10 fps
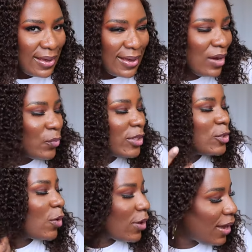Can we
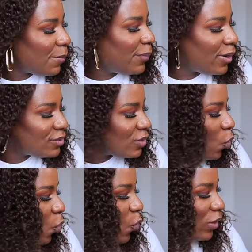talk about the
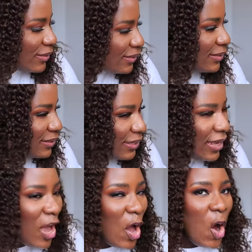
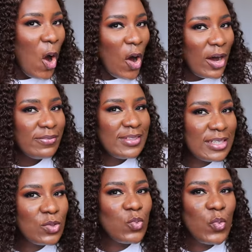quality of
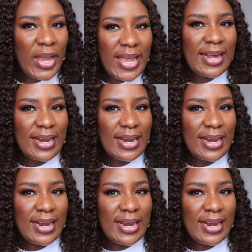this wig?